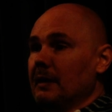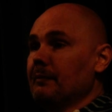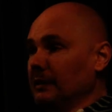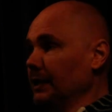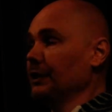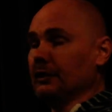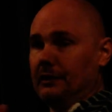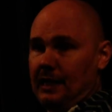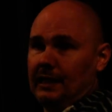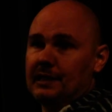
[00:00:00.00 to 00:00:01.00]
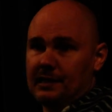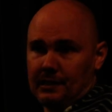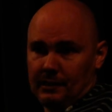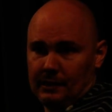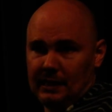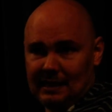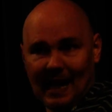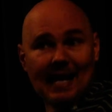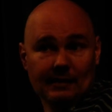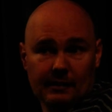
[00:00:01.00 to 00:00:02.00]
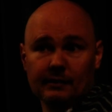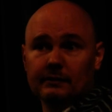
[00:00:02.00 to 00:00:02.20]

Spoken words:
be political in its intent.